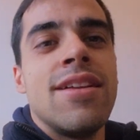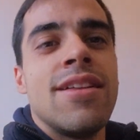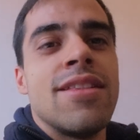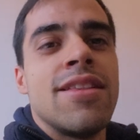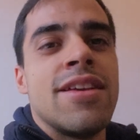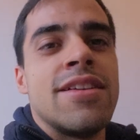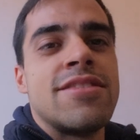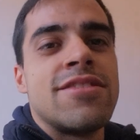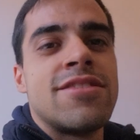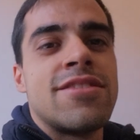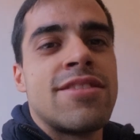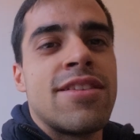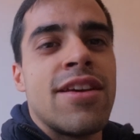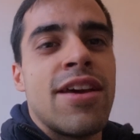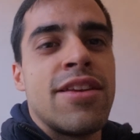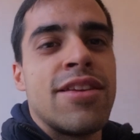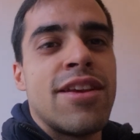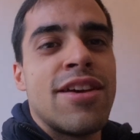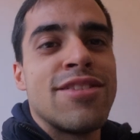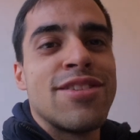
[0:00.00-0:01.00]

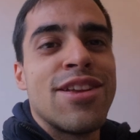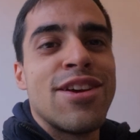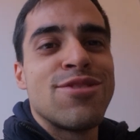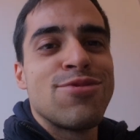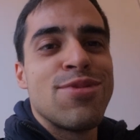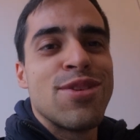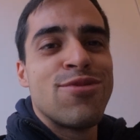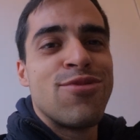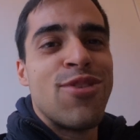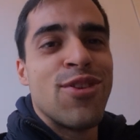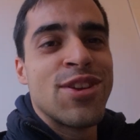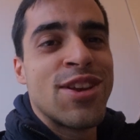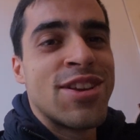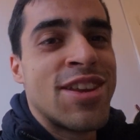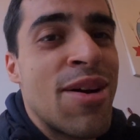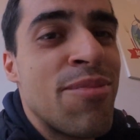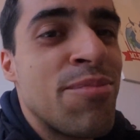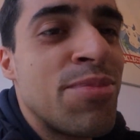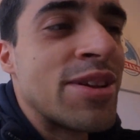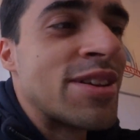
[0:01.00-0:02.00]
Let's wait for the
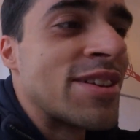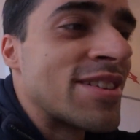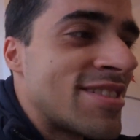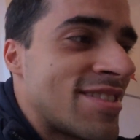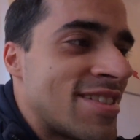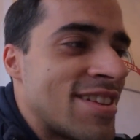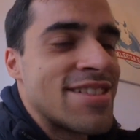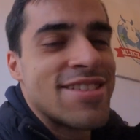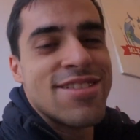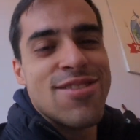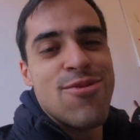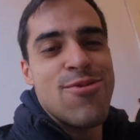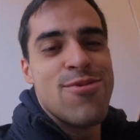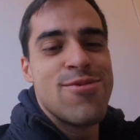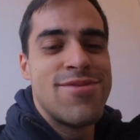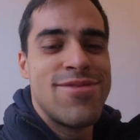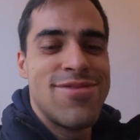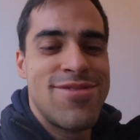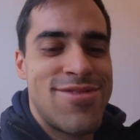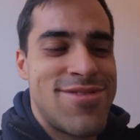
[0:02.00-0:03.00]
dumplings. Let's go.
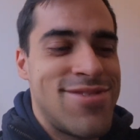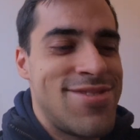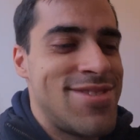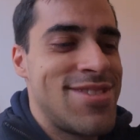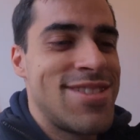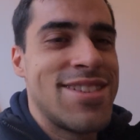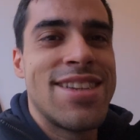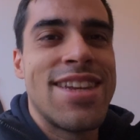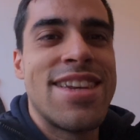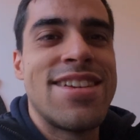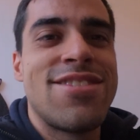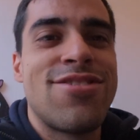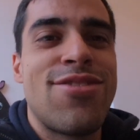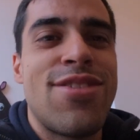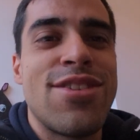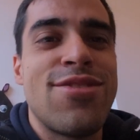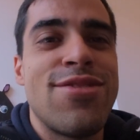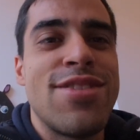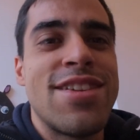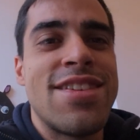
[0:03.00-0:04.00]
Let's try
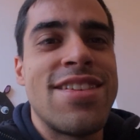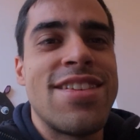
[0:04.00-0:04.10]
to eat